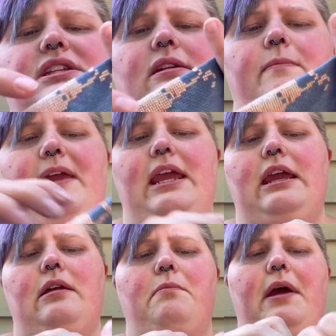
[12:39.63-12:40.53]
to
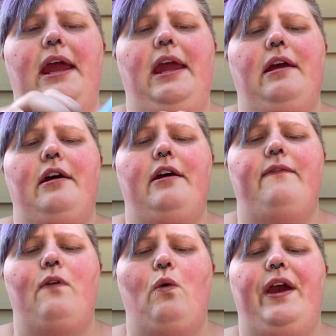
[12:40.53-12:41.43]
be my
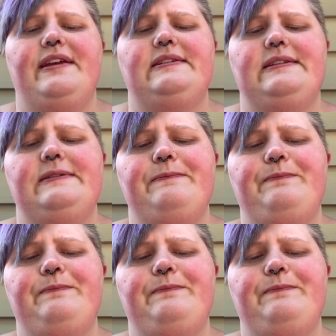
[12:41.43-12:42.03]
focus.